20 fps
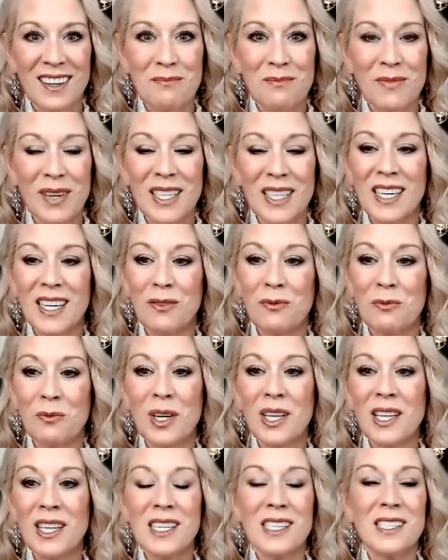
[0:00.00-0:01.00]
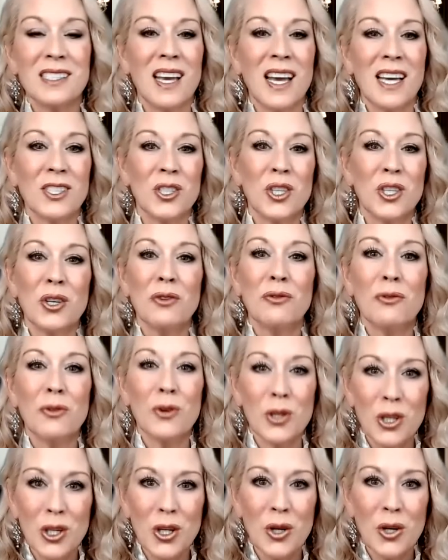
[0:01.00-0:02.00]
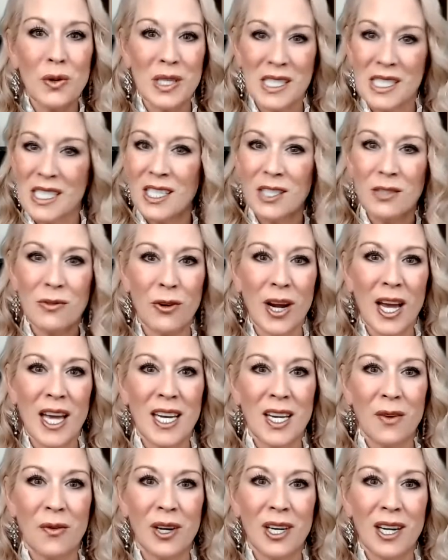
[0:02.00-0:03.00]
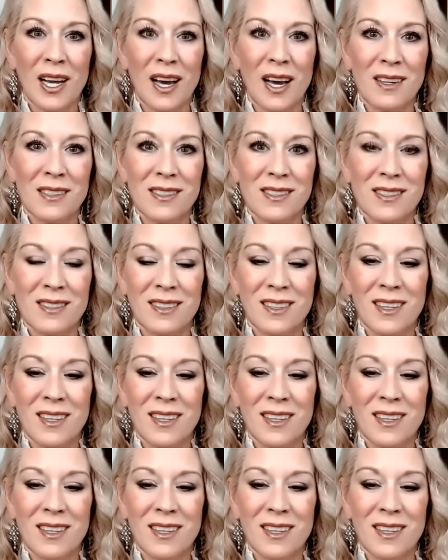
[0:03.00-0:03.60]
But it really is as good for you as it is for anyone else.